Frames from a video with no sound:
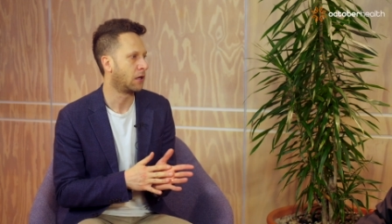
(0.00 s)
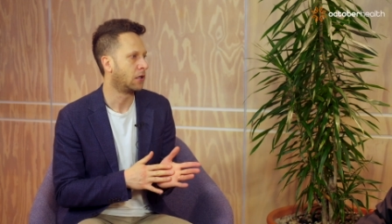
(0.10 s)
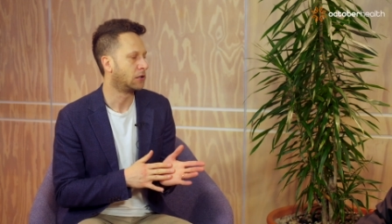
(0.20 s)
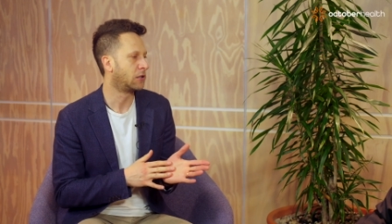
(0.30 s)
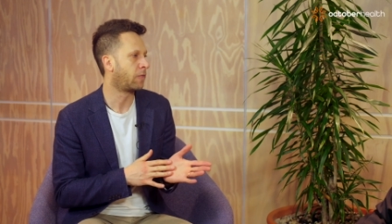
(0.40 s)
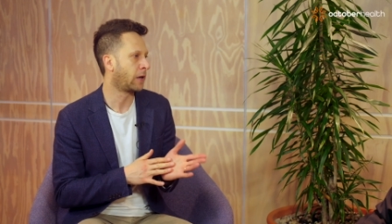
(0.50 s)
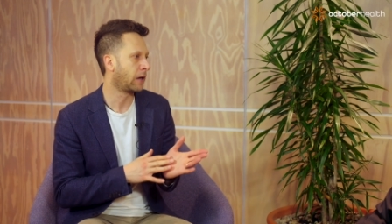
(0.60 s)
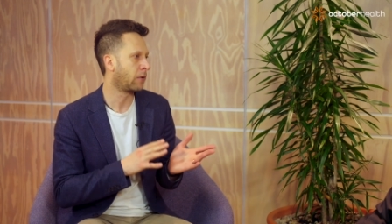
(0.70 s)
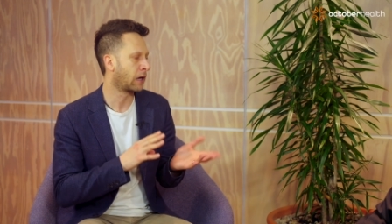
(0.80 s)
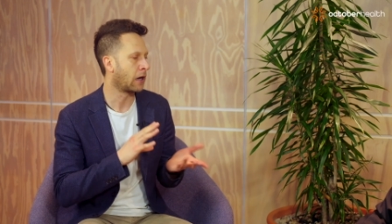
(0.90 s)
So if
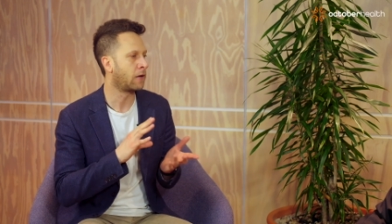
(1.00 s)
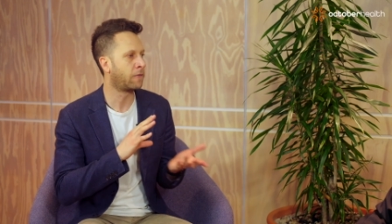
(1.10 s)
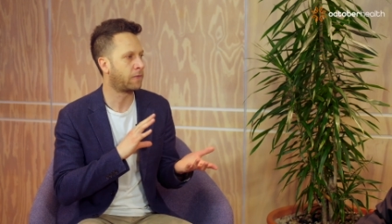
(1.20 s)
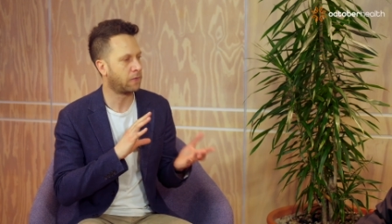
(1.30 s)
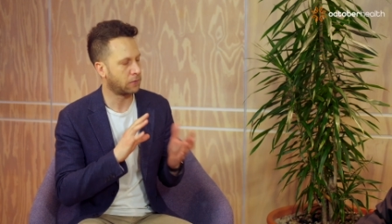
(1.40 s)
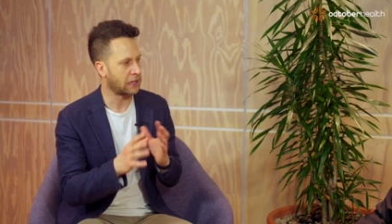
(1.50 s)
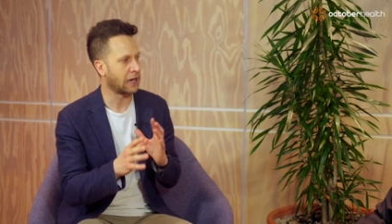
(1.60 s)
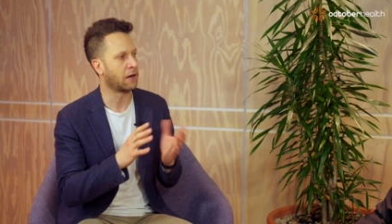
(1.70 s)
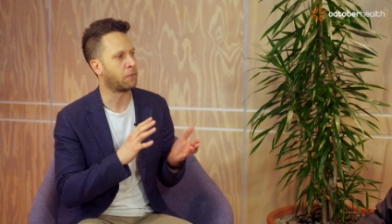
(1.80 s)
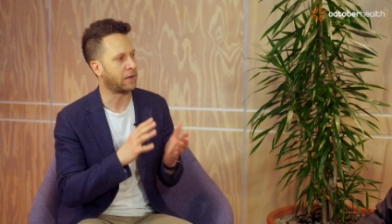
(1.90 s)
we kind of
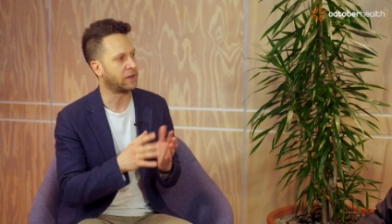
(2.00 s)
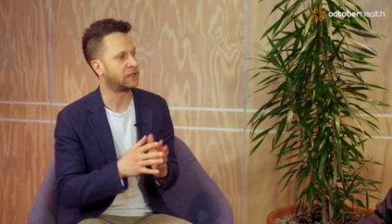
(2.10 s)
take a bit of a